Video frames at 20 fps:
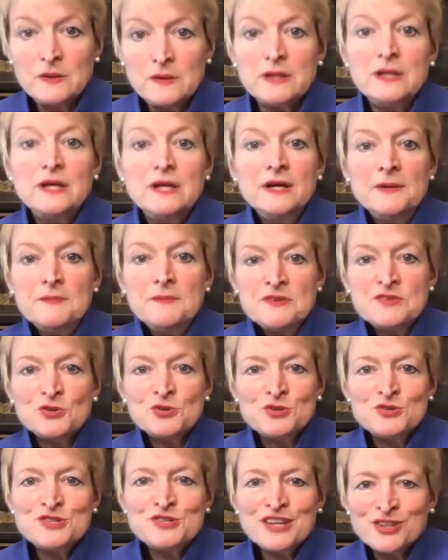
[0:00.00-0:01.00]
And so
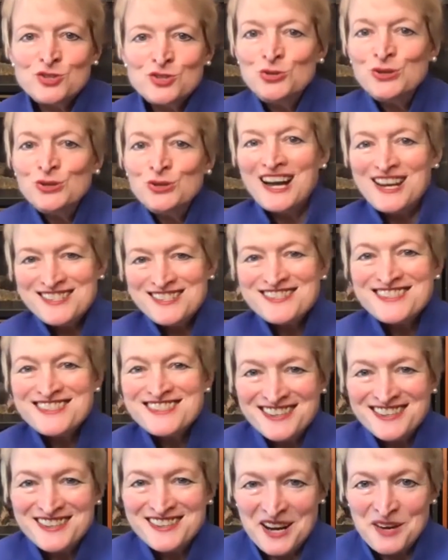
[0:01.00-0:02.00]
there's like two guys
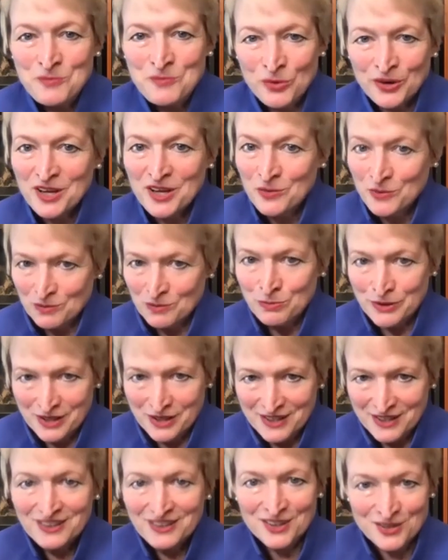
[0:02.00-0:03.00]
that I'm working with
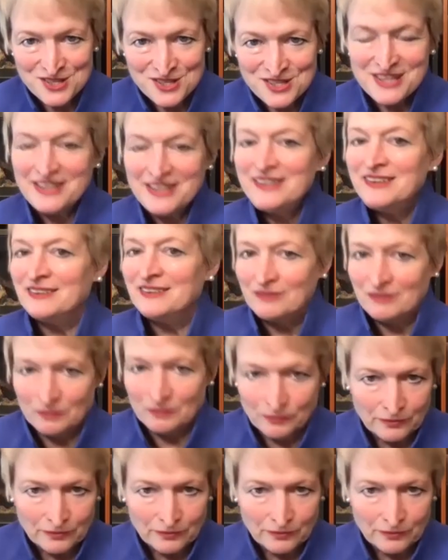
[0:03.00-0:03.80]
pretty closely and